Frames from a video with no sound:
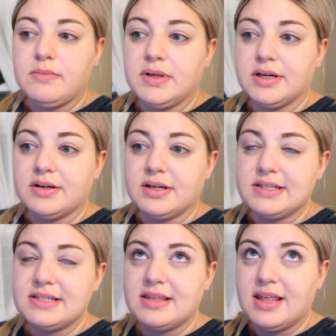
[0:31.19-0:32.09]
Amir
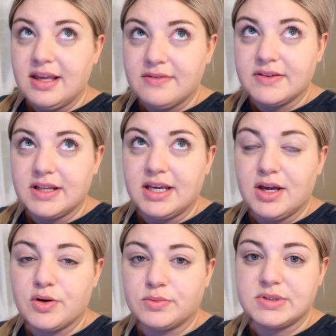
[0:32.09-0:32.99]
is thankfully
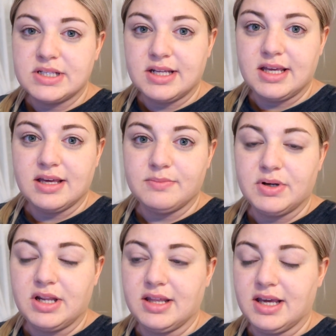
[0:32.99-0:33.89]
home tonight and
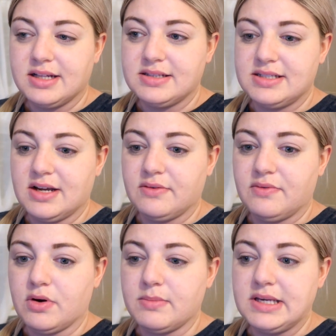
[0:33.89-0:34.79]
putting the kids down
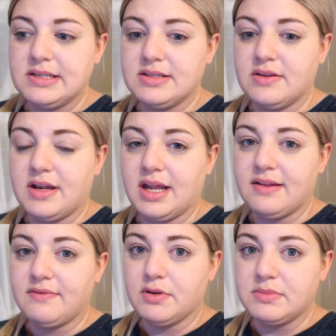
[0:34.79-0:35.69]
for me so that I
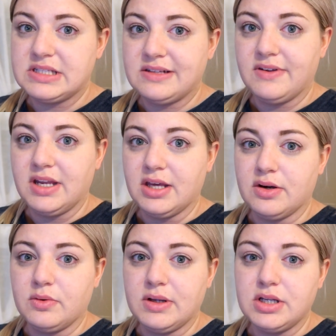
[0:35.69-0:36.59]
can film this
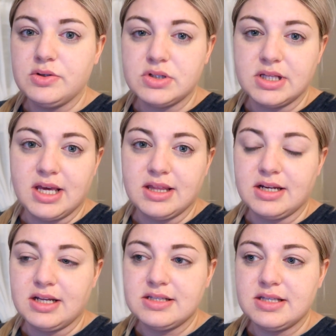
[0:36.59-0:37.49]
video. And usually on
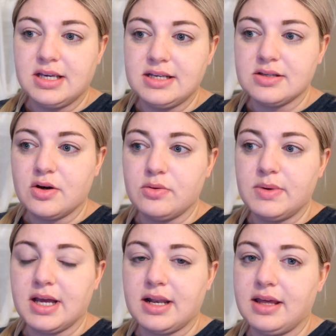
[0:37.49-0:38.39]
the nights that he's
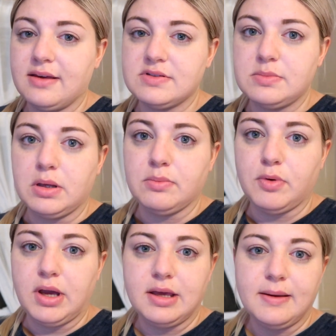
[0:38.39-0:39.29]
home, he kind of gives me a
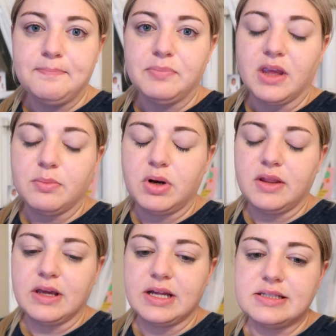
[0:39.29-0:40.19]
break
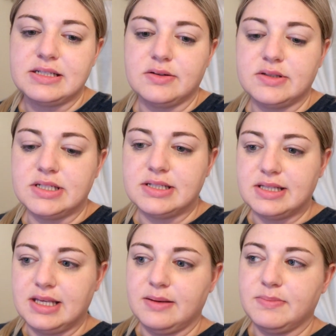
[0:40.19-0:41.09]
putting the kids down to
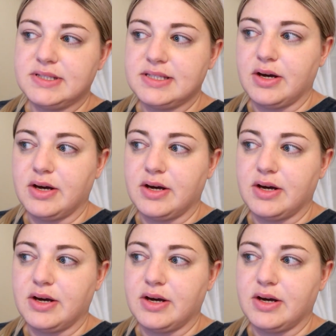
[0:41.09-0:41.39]
sleep.